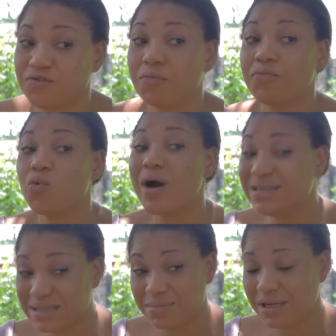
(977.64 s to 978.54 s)
from the
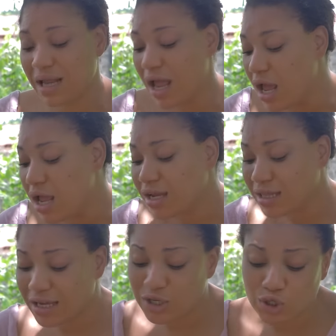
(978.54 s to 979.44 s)
white men
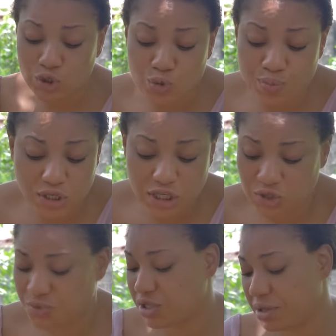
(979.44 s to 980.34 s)
that used to do
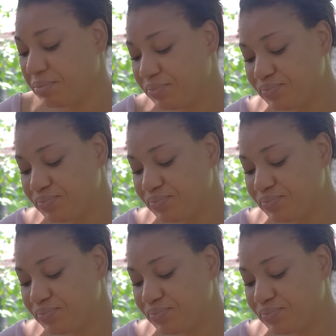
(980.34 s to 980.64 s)
business with him.